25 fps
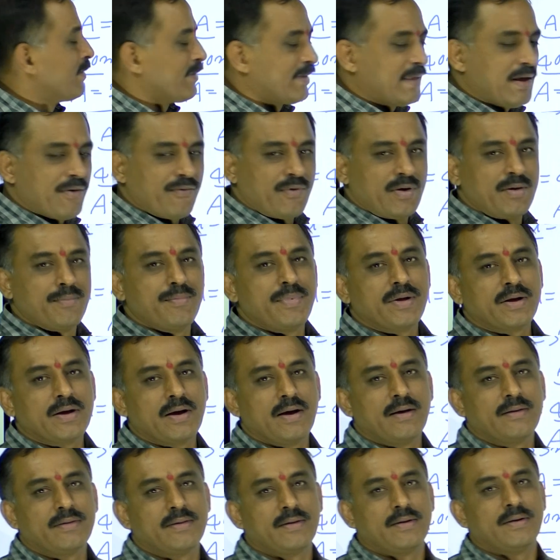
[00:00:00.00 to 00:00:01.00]
7
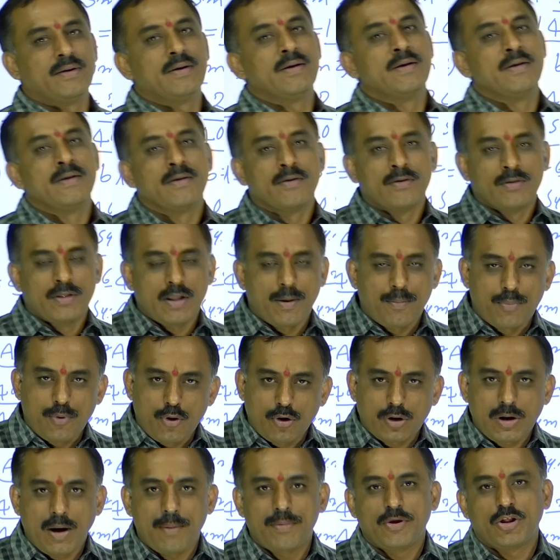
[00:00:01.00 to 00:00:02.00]
because the
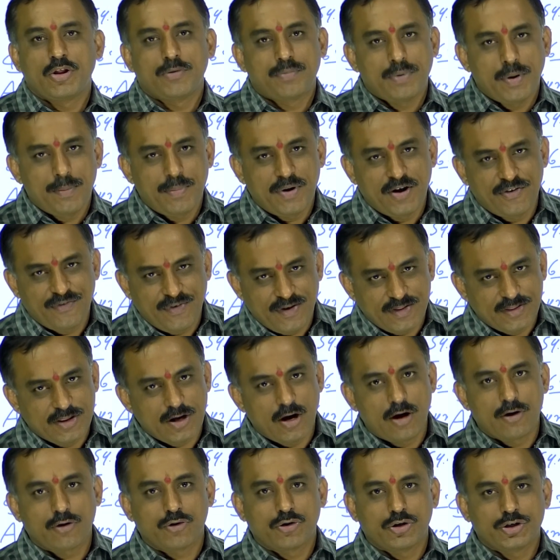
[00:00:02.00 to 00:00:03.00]
program is prepared for
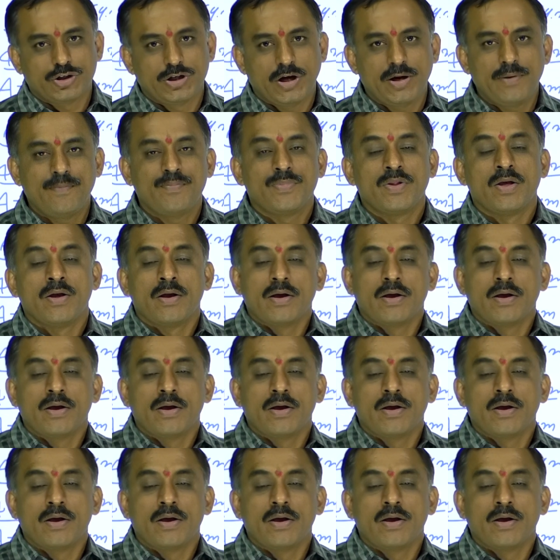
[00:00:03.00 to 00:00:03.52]
third question.